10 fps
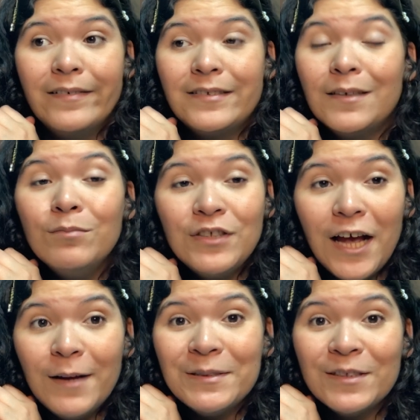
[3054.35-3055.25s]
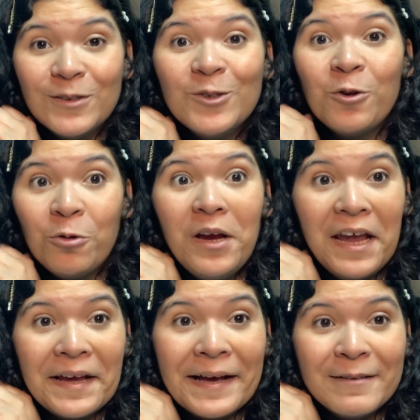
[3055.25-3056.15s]
Sometimes until
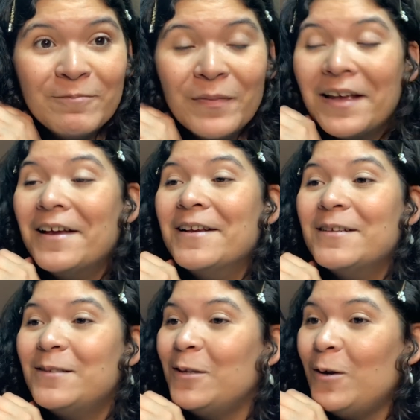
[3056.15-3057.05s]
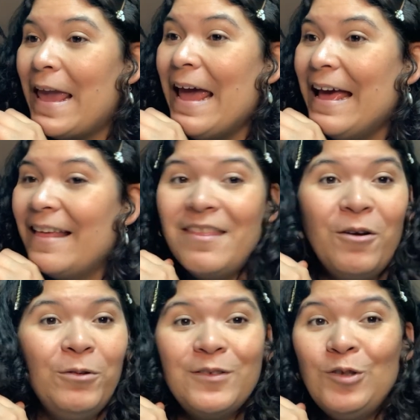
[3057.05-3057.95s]
3 a.m. So yeah,
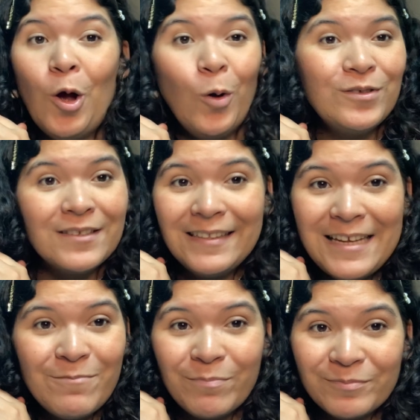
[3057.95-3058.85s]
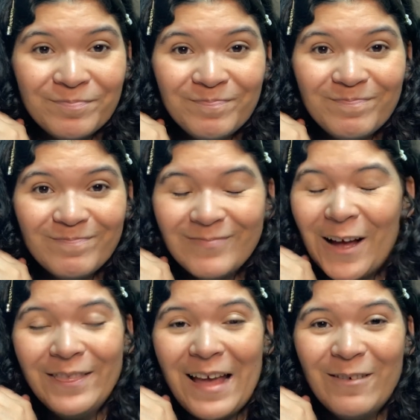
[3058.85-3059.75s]
there was no sleep
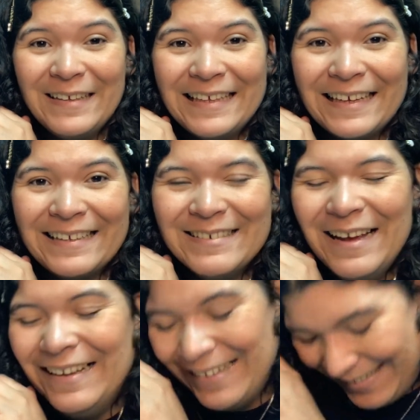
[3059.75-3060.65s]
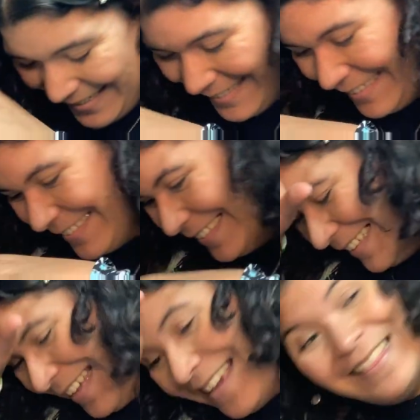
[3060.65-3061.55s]
on that weekend.
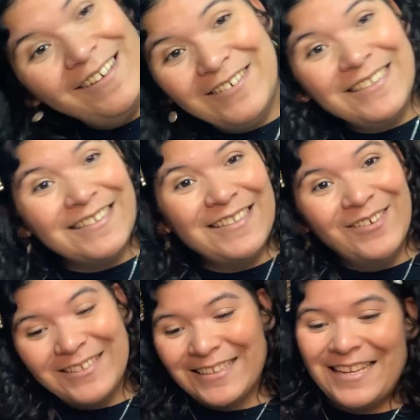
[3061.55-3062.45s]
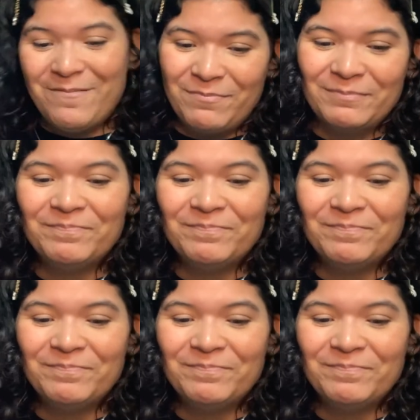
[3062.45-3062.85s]
There was just no sleep.